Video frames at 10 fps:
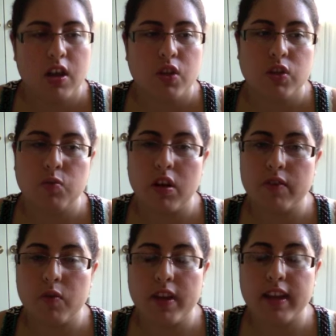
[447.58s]
You want to
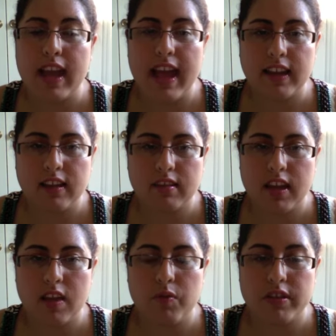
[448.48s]
avoid
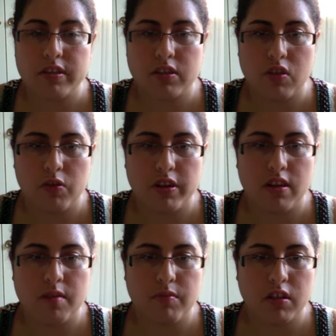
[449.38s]
anything with
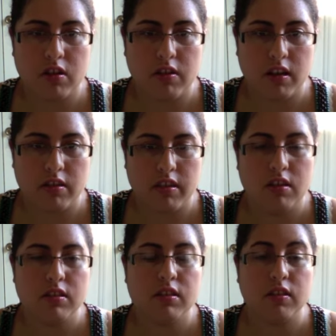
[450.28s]
sodium lauryl
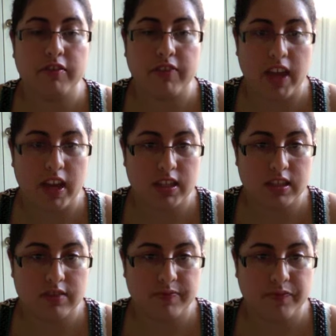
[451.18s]
sulfate.
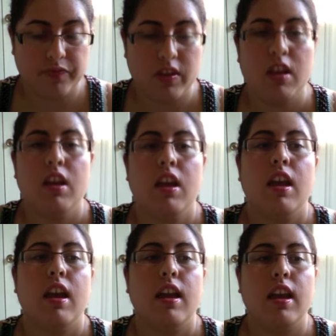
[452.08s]

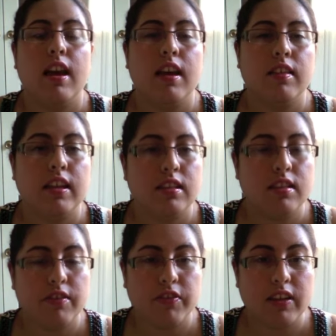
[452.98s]
That
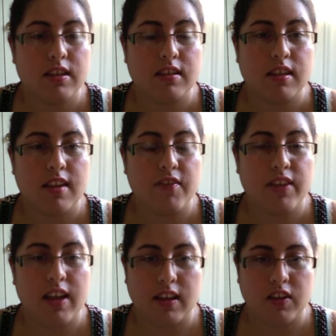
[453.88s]
stuff is
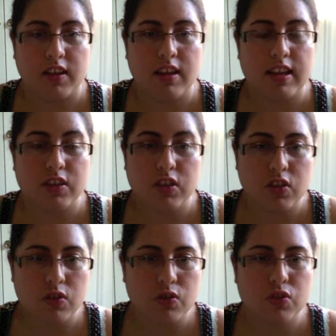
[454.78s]
not good. It's
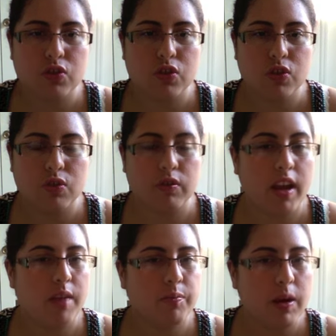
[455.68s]
used to
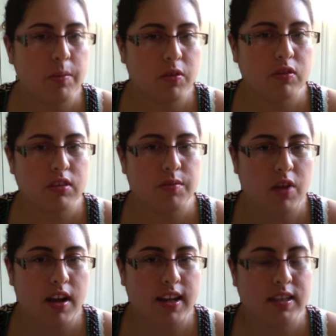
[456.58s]
create bubbles in
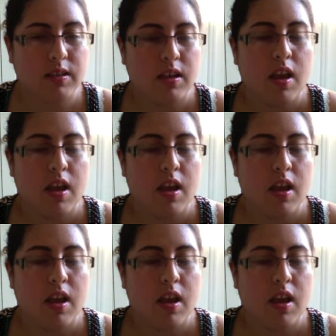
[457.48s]
products,